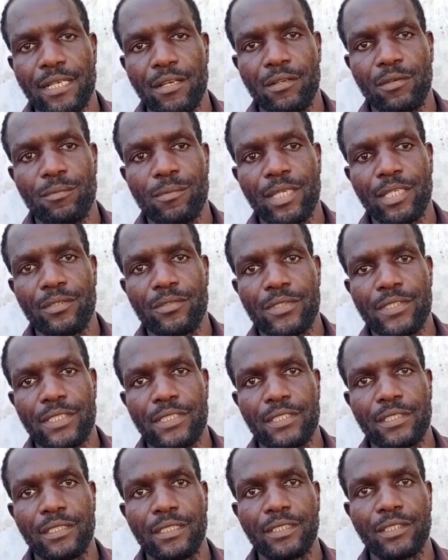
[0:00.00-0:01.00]
in cold
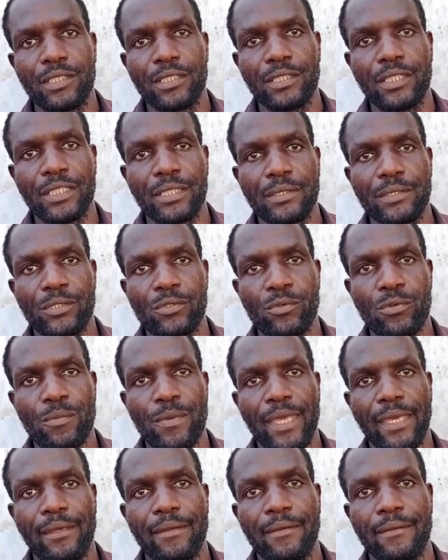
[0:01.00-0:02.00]
blood in Diepsloot,
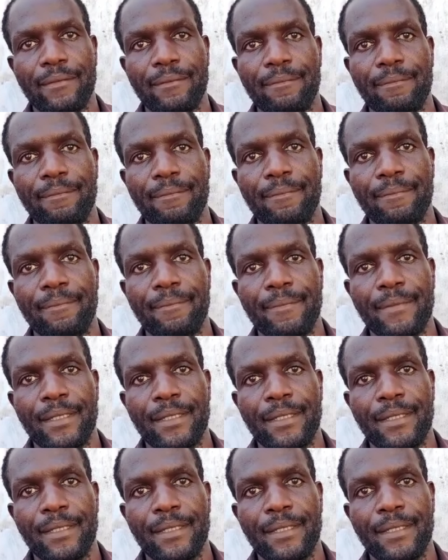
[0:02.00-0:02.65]
South Africa.